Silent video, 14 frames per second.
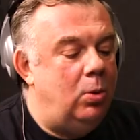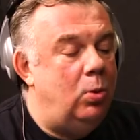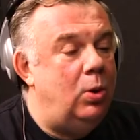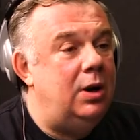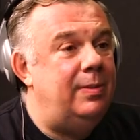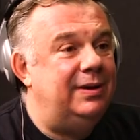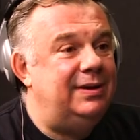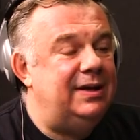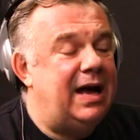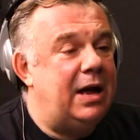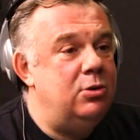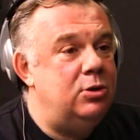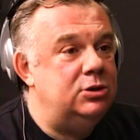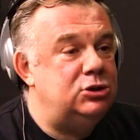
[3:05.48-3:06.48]
well, what about the
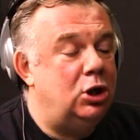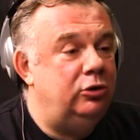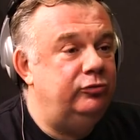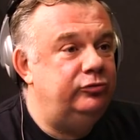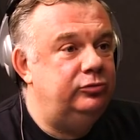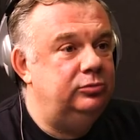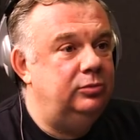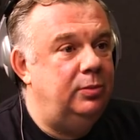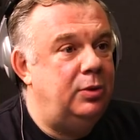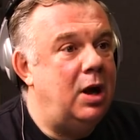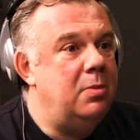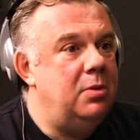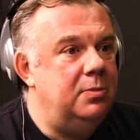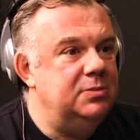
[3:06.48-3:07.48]
guy who could solve
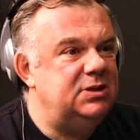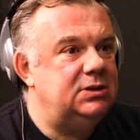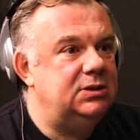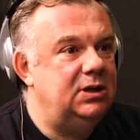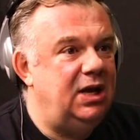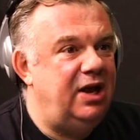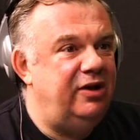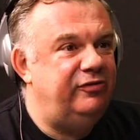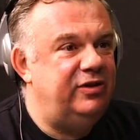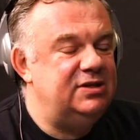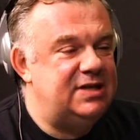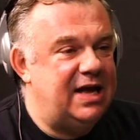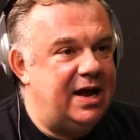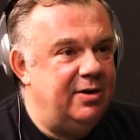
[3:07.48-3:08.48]
problems if
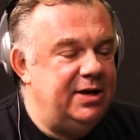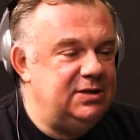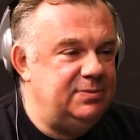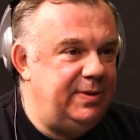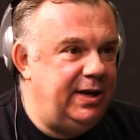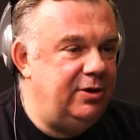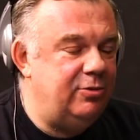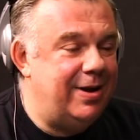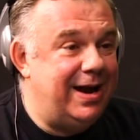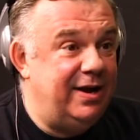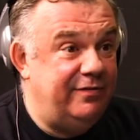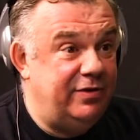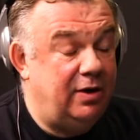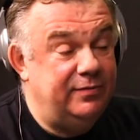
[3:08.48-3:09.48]
he's there and he's being
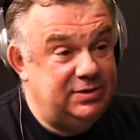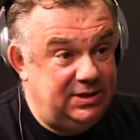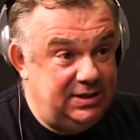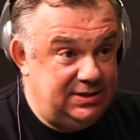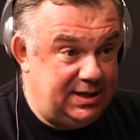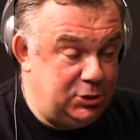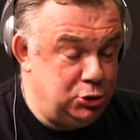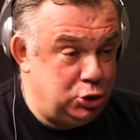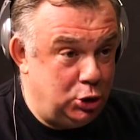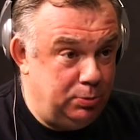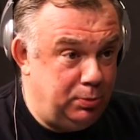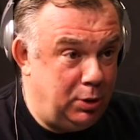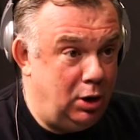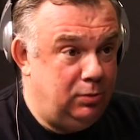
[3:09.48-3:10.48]
creative and obviously he's
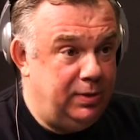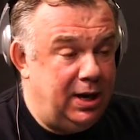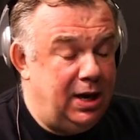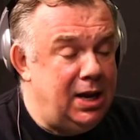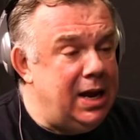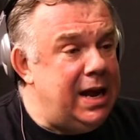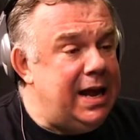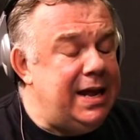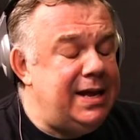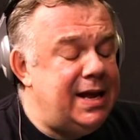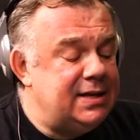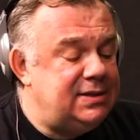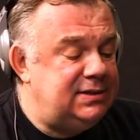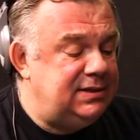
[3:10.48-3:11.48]
injured, Pogba?
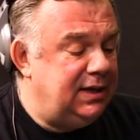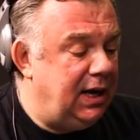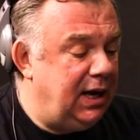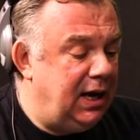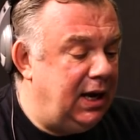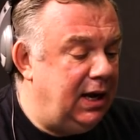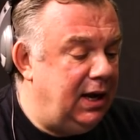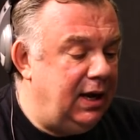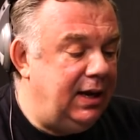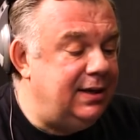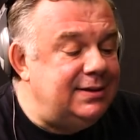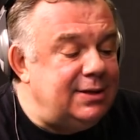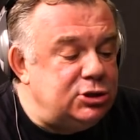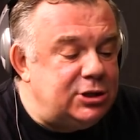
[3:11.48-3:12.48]
He gets
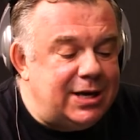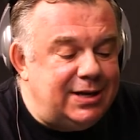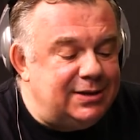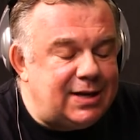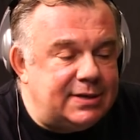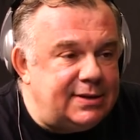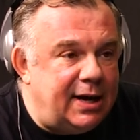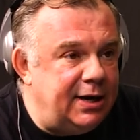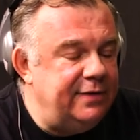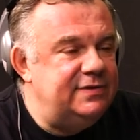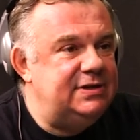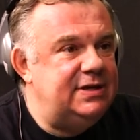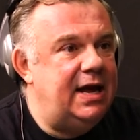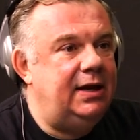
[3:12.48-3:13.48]
continues to get a, a ton
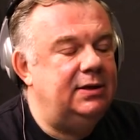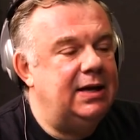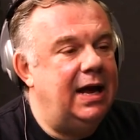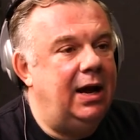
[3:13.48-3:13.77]
of stick